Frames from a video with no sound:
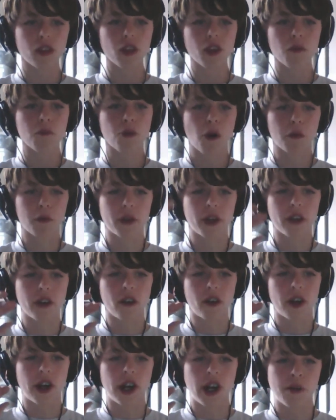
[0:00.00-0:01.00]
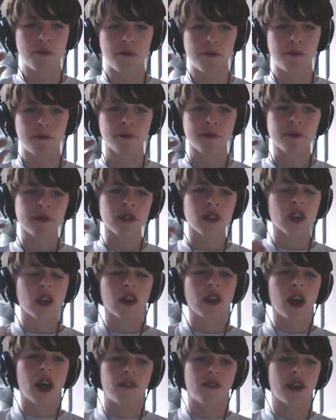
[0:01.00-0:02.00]
probably not
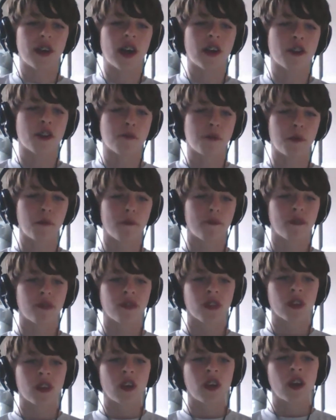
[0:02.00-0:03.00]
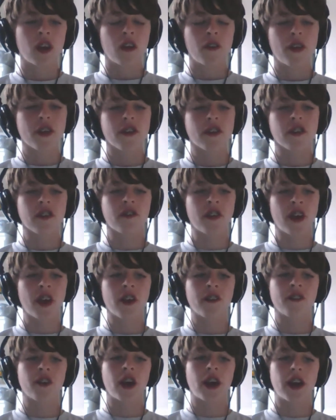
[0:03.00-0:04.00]
advisable. This is a very,
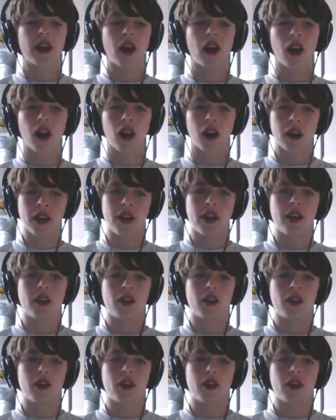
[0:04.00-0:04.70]
very high